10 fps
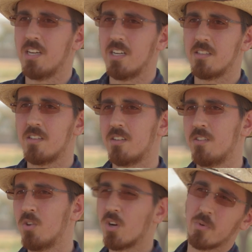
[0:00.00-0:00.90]
Under
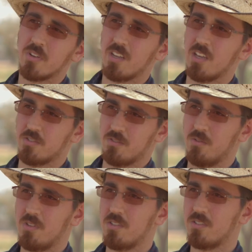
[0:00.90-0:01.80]
normal irrigation
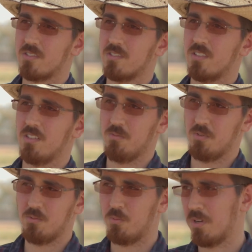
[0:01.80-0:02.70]
conditions,
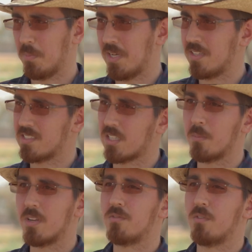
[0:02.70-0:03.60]
we're applying the
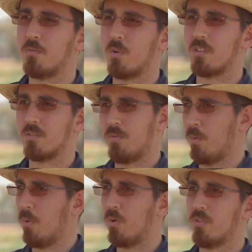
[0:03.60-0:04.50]
same level of water for
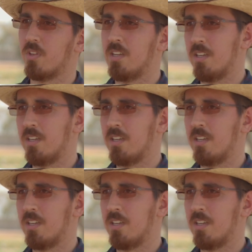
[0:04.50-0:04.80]
both